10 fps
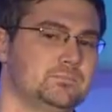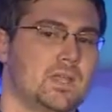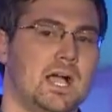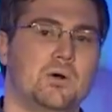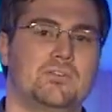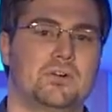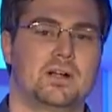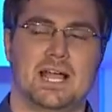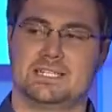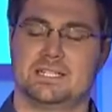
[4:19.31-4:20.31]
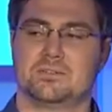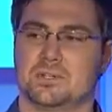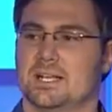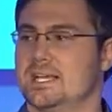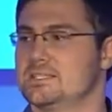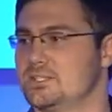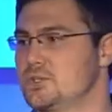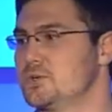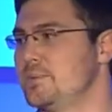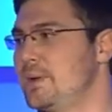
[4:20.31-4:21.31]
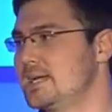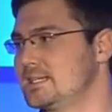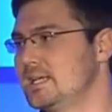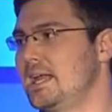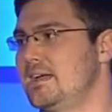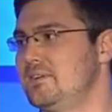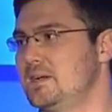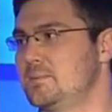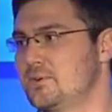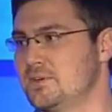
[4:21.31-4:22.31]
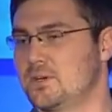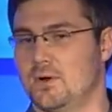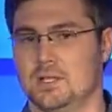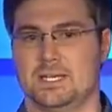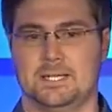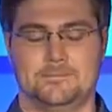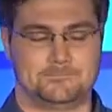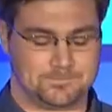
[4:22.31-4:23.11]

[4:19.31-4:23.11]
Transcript: However, I didn't realize the true impact it could have on improving quality.